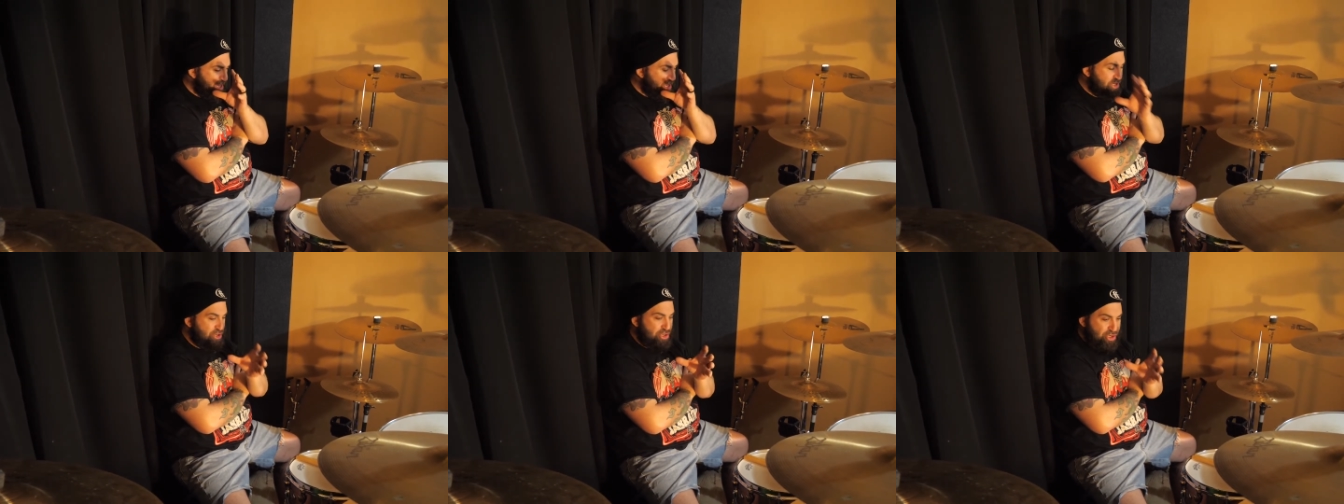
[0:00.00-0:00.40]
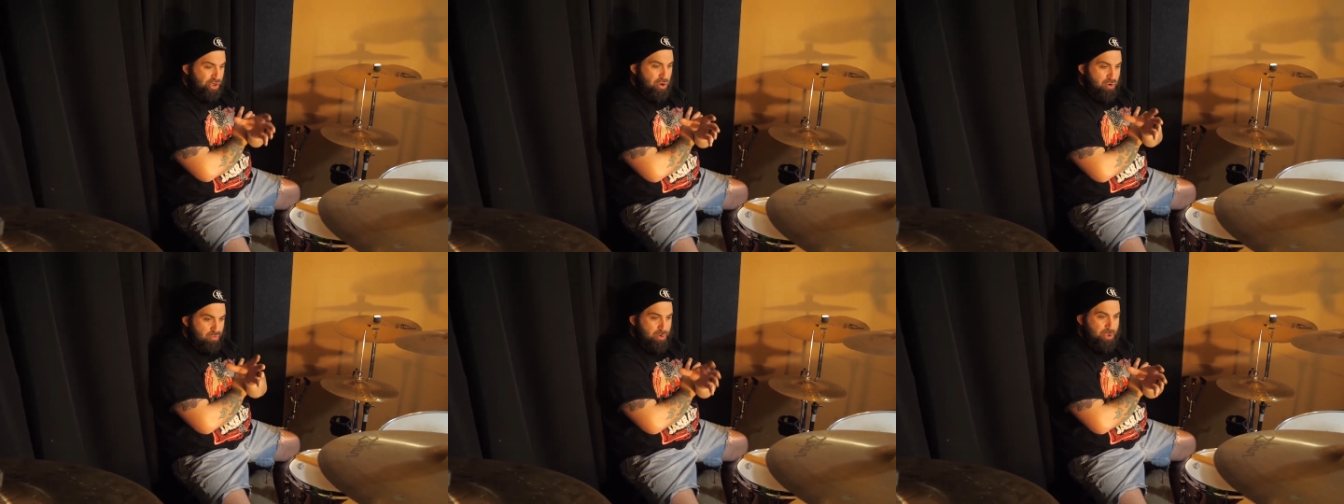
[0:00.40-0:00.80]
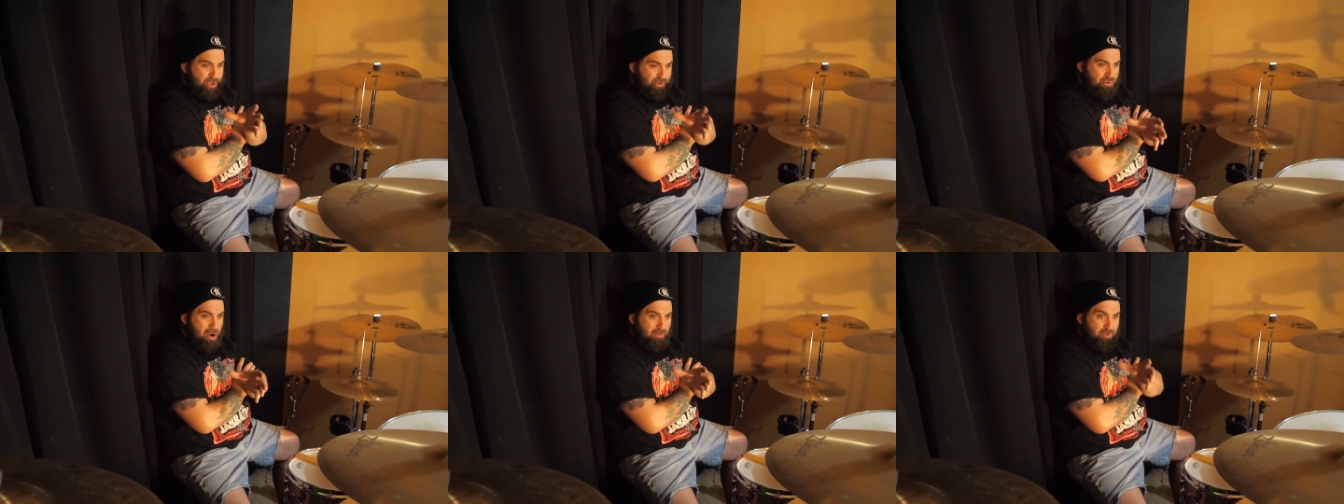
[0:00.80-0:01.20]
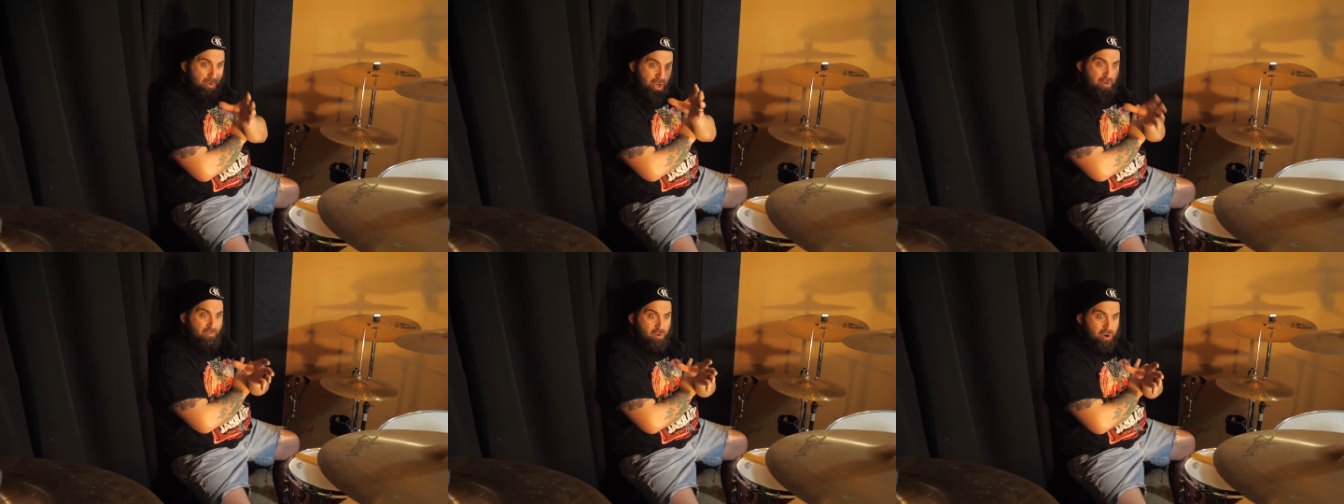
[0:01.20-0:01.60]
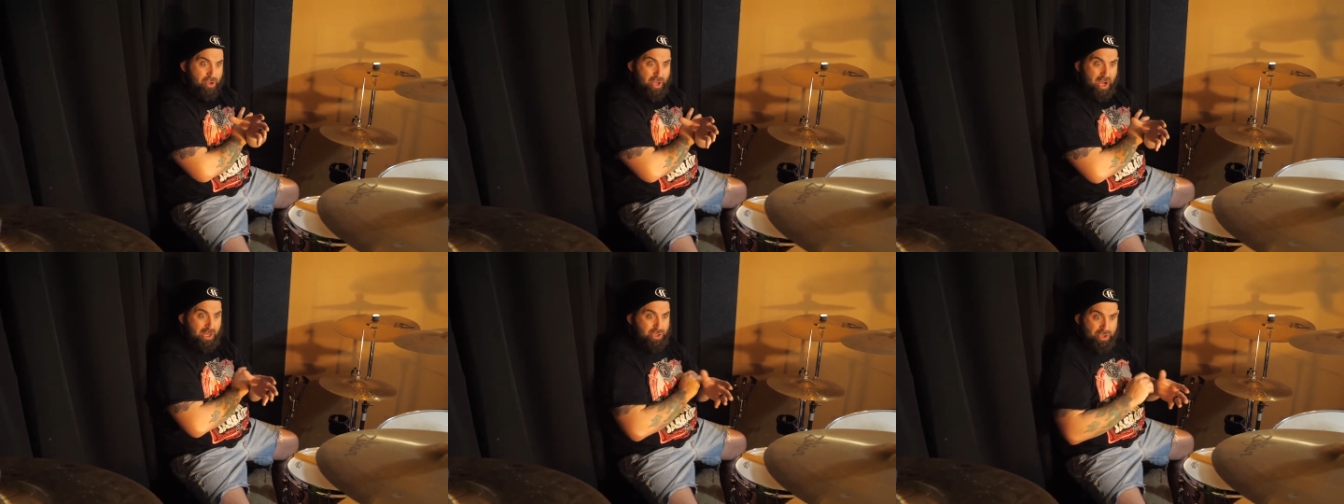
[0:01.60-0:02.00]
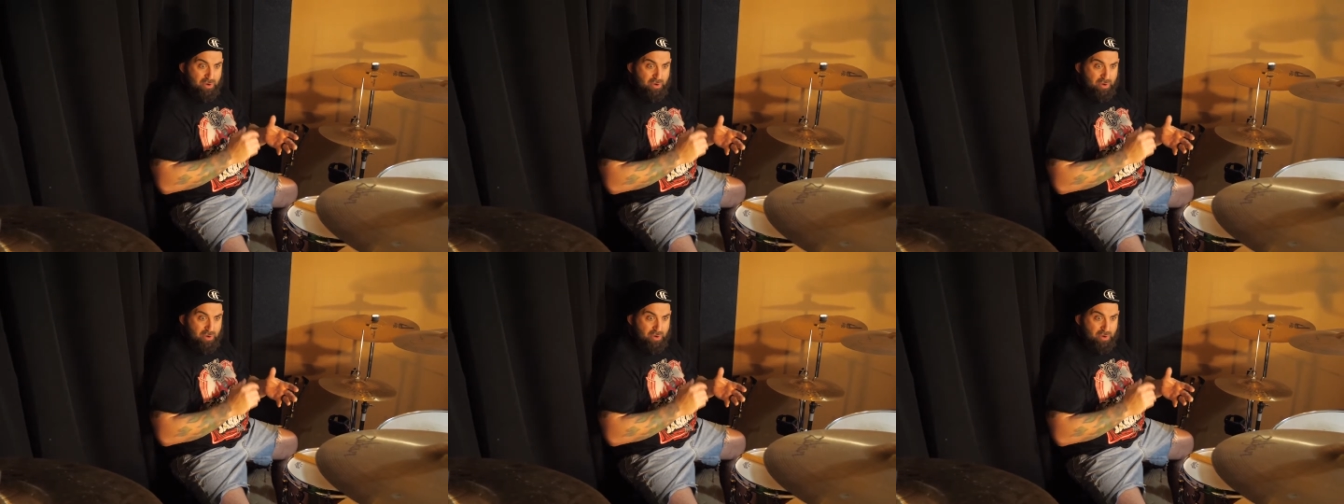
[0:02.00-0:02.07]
in tune with the drums whenever I can.